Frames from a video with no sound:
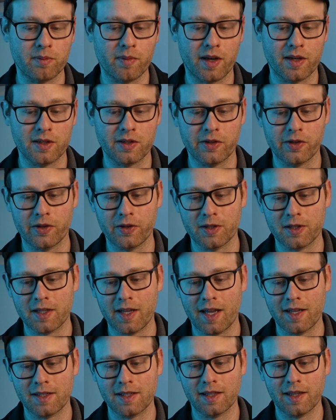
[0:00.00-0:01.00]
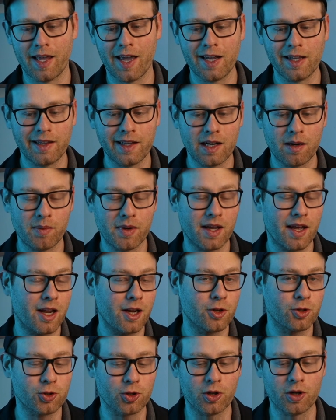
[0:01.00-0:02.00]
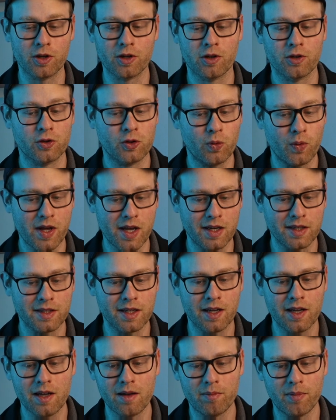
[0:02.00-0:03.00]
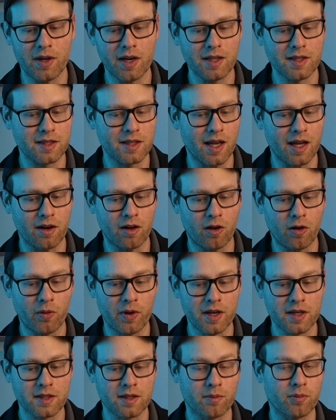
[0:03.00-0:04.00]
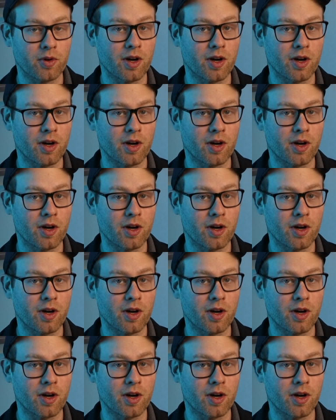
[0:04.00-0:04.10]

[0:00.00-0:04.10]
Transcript: muscles that's likely to be injured or tweaked but it's not always the